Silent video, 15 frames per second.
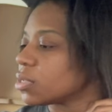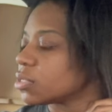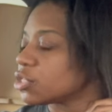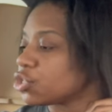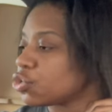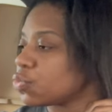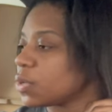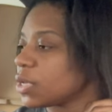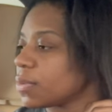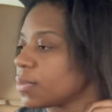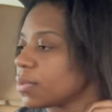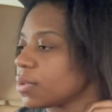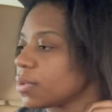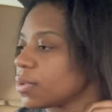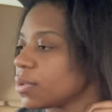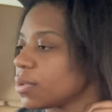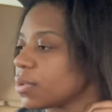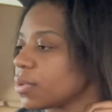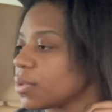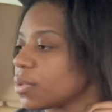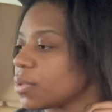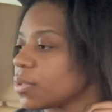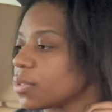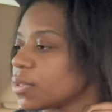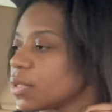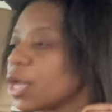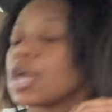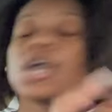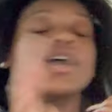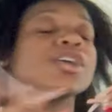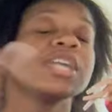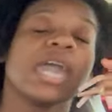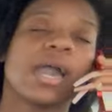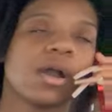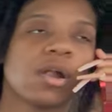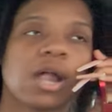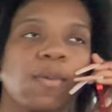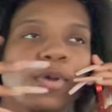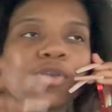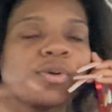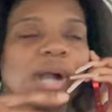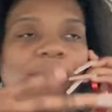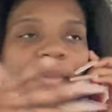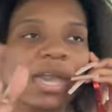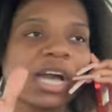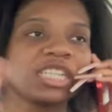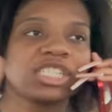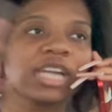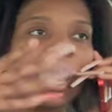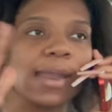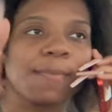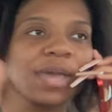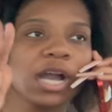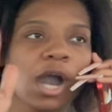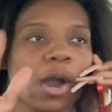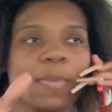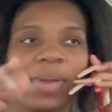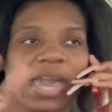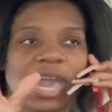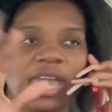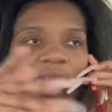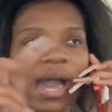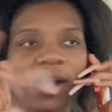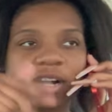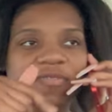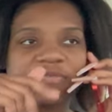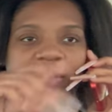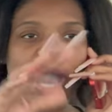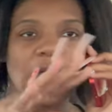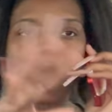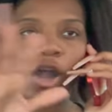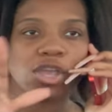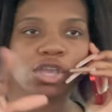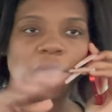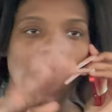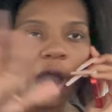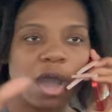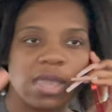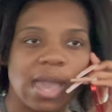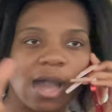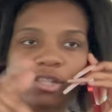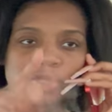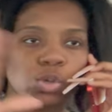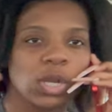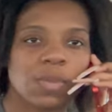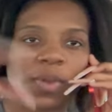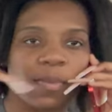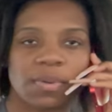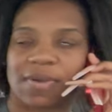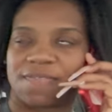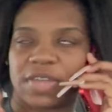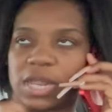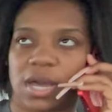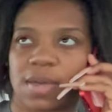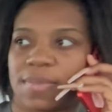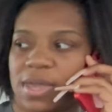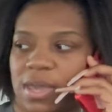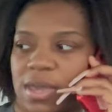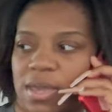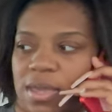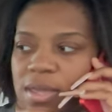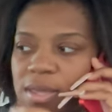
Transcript: Two people? Yeah, girl, when you come here, she got a big old bed. Y'all, all all y'all, 20 people could fit in her bed.